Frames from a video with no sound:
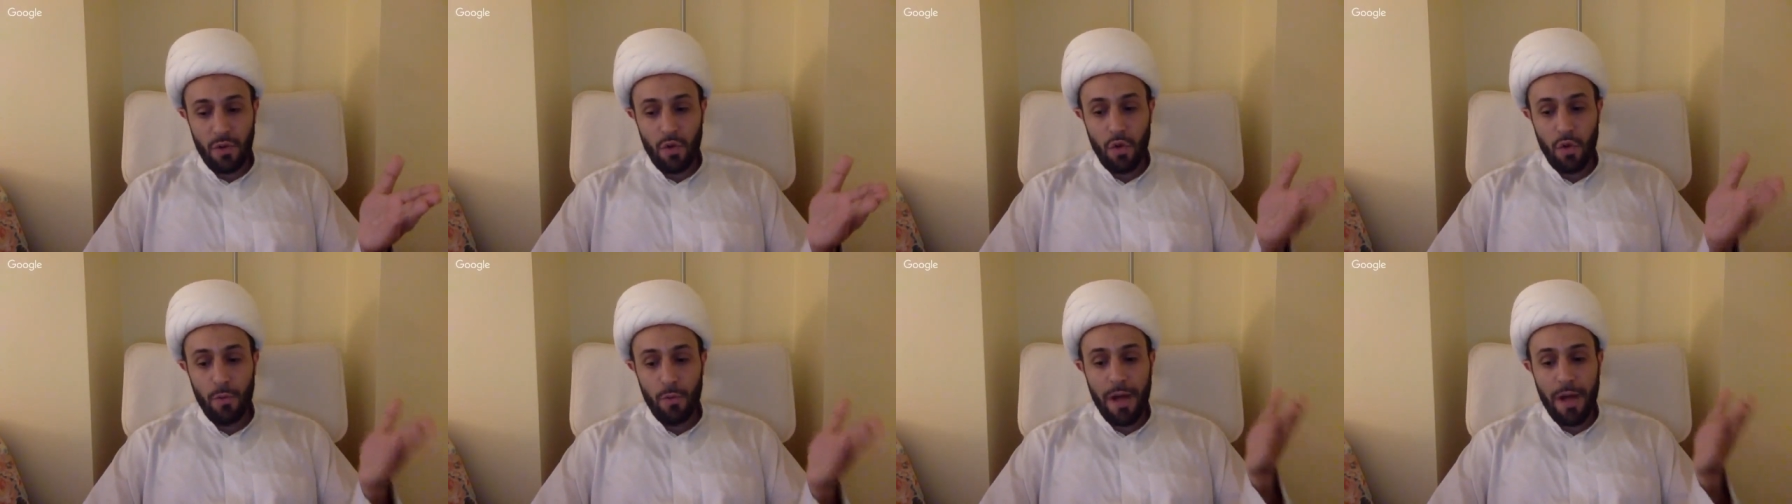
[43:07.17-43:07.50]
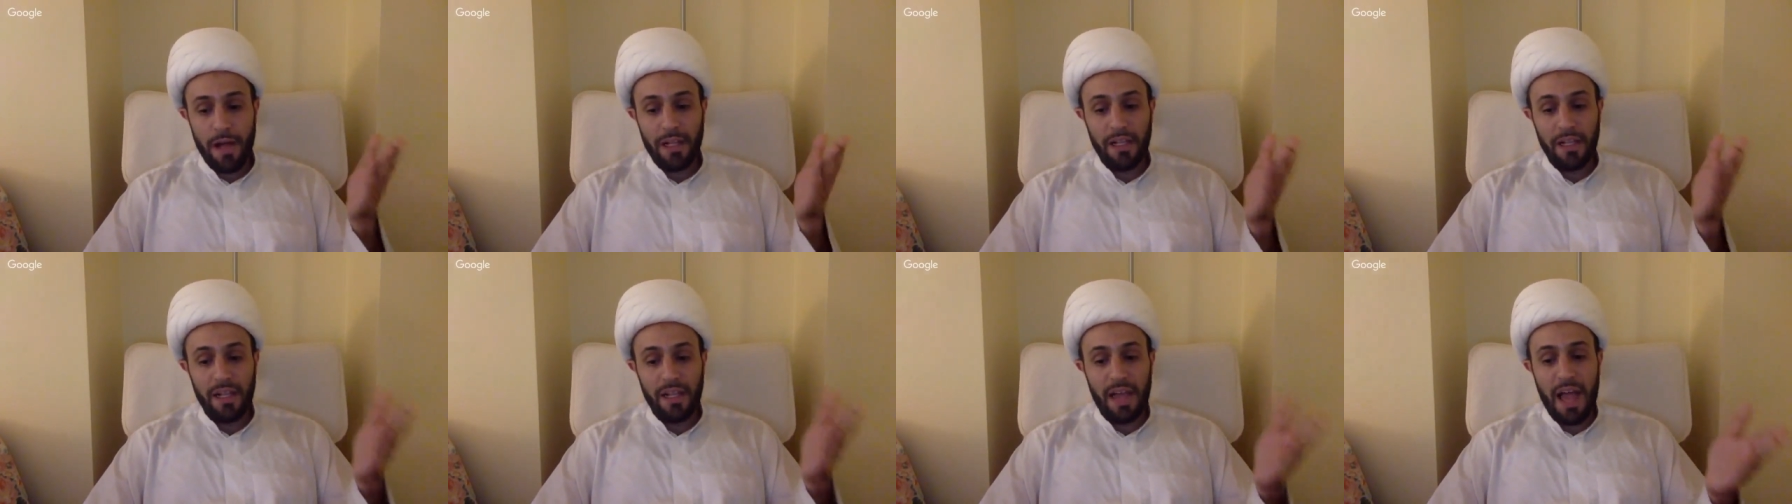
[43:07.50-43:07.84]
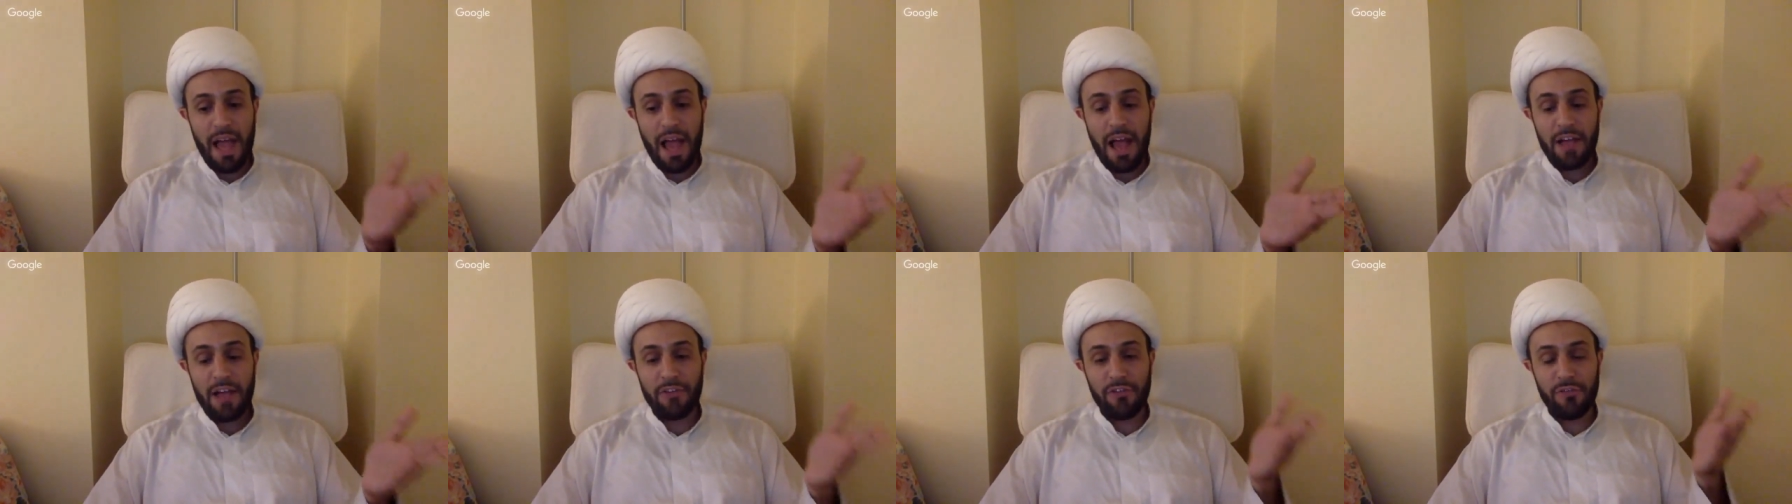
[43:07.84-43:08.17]
whom
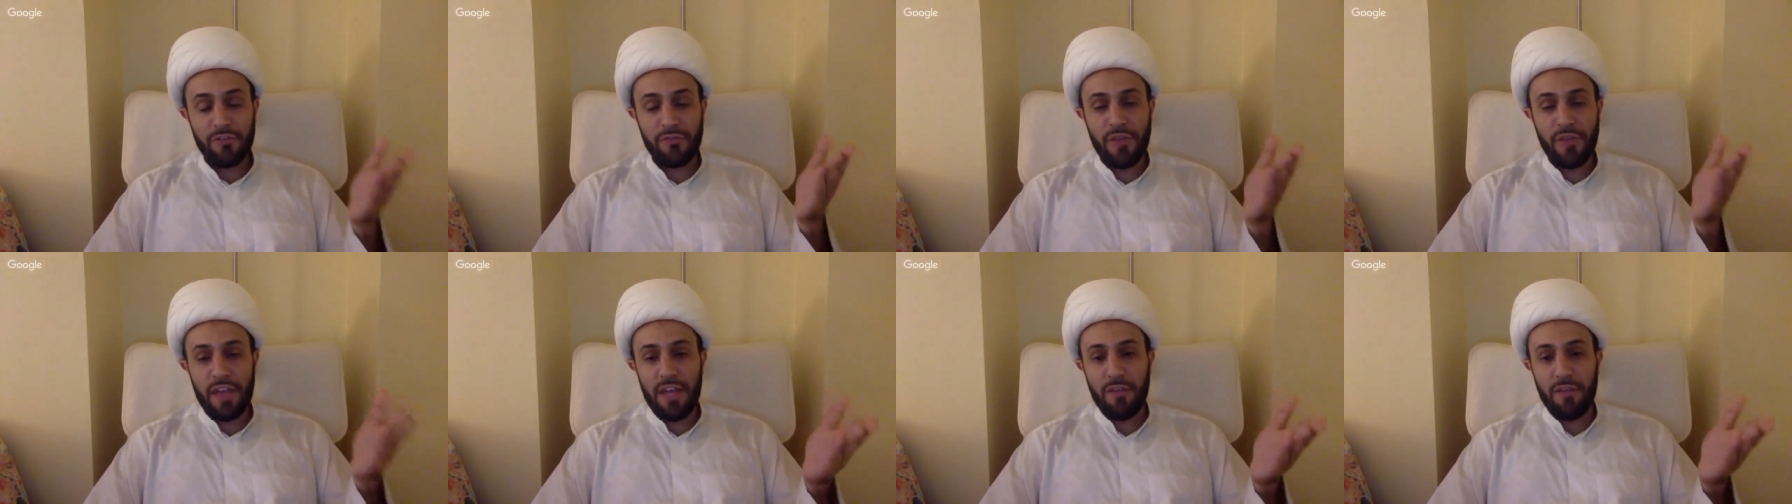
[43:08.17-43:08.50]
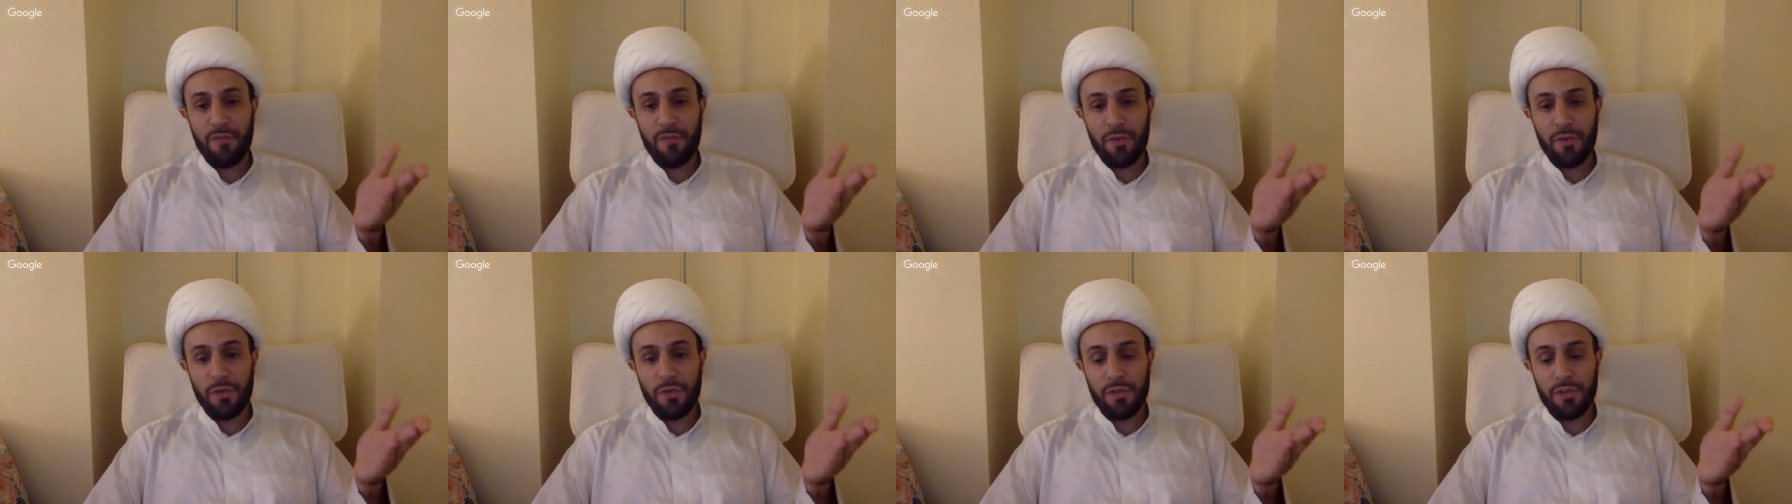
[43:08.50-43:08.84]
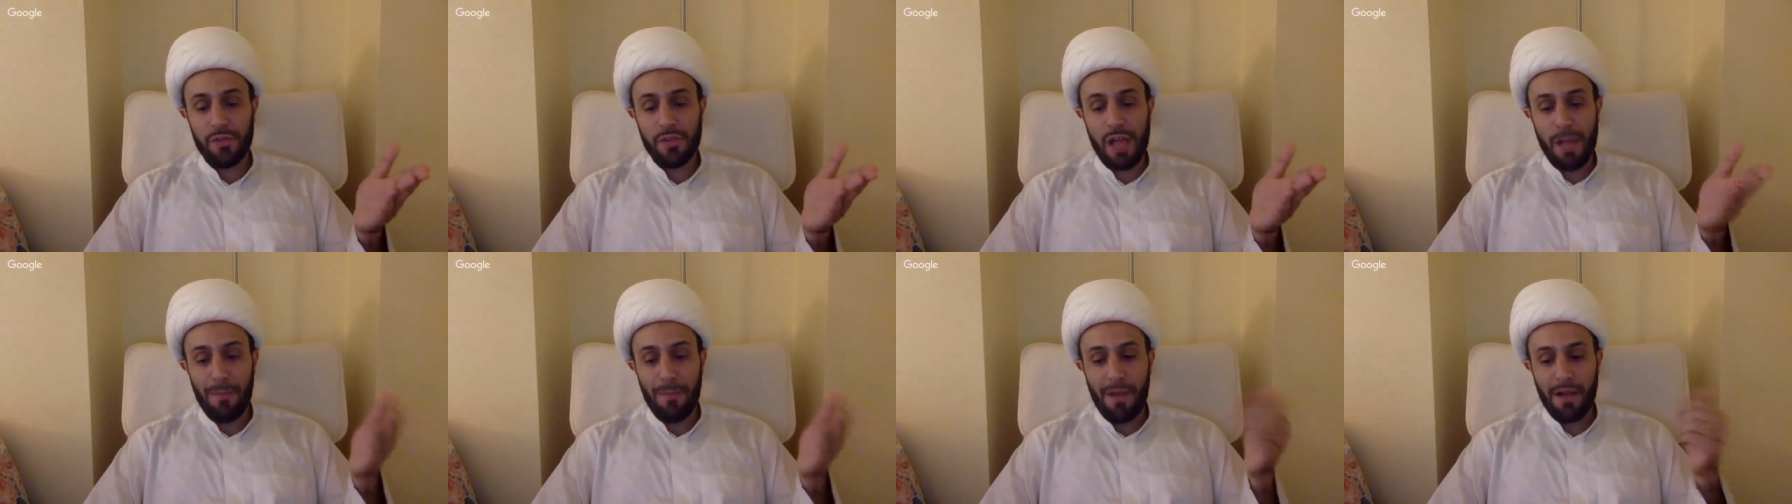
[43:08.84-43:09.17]
Allah has
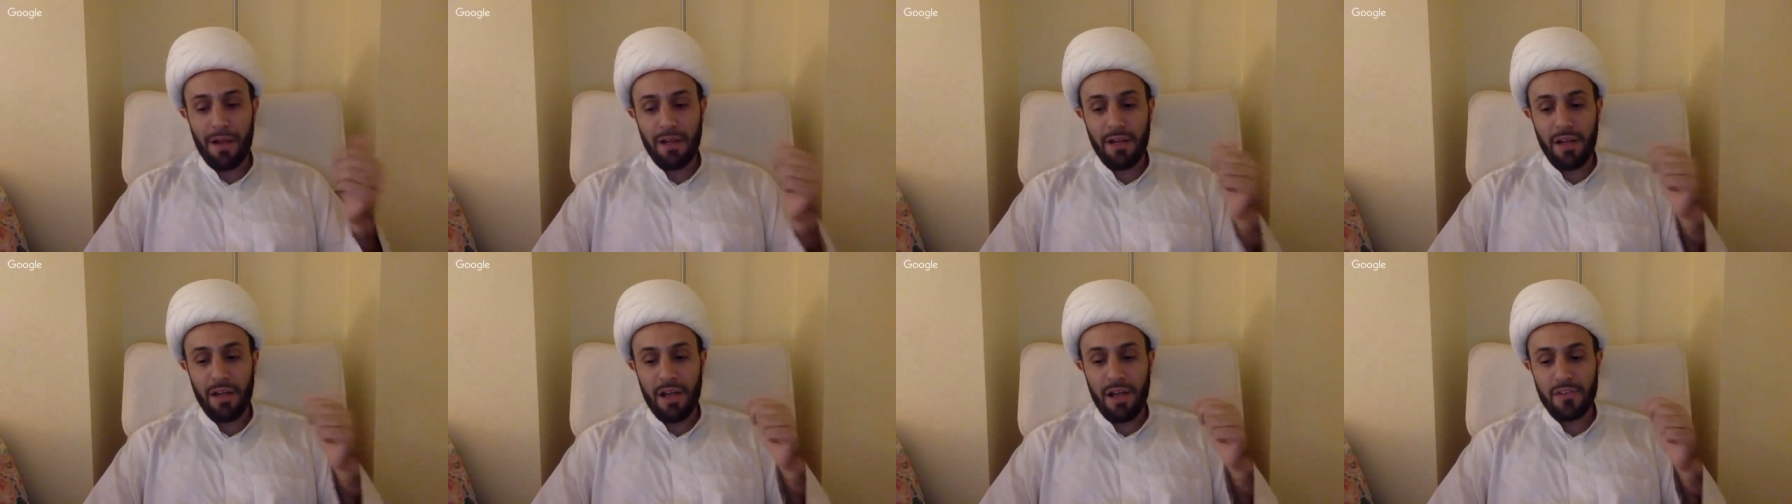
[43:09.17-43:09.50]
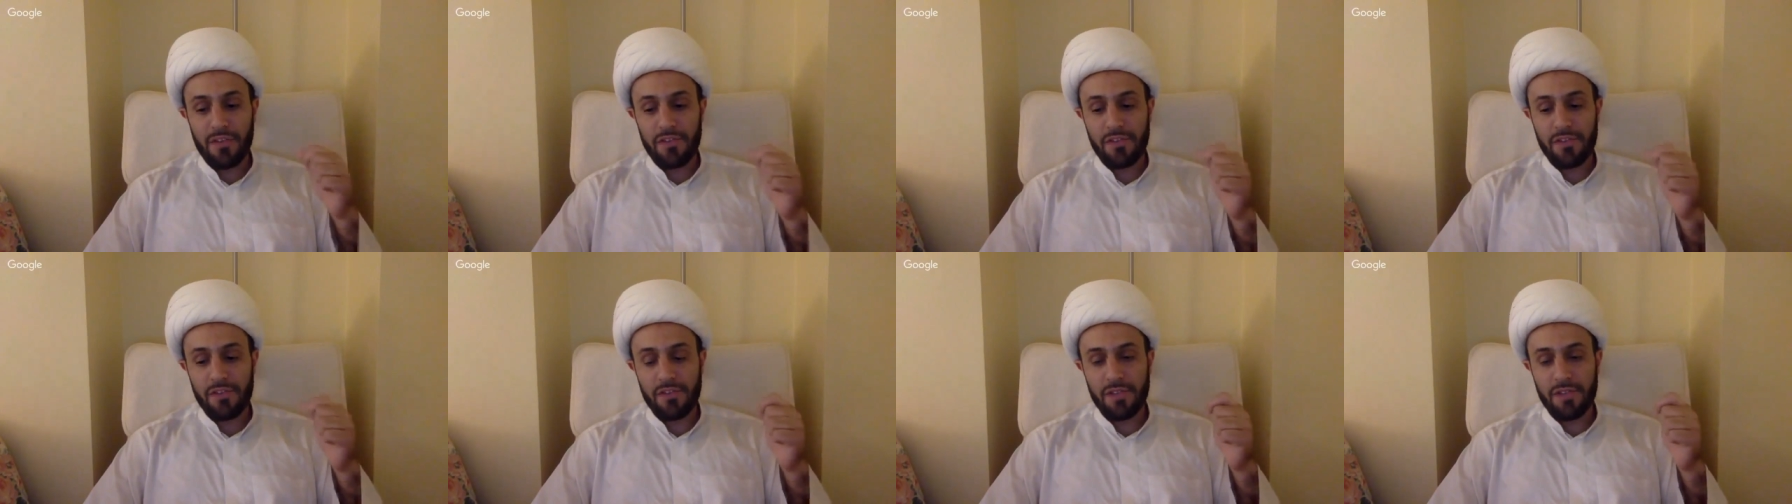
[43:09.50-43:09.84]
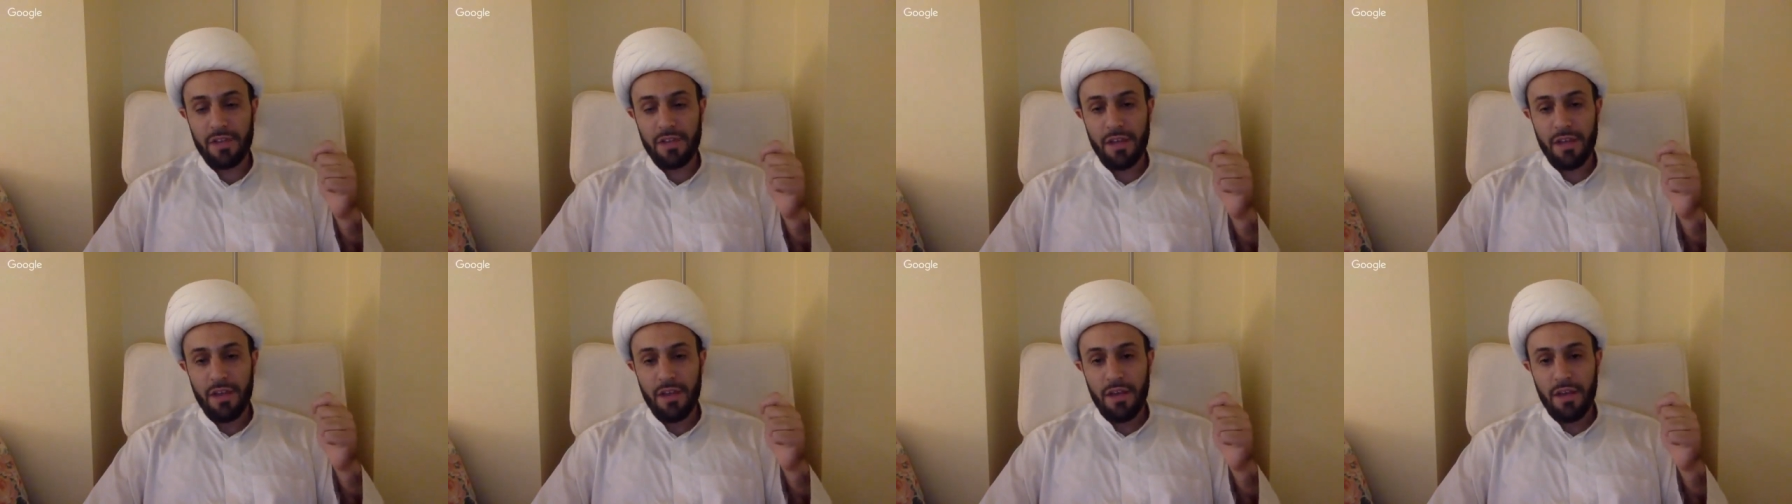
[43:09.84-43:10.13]
favored among us?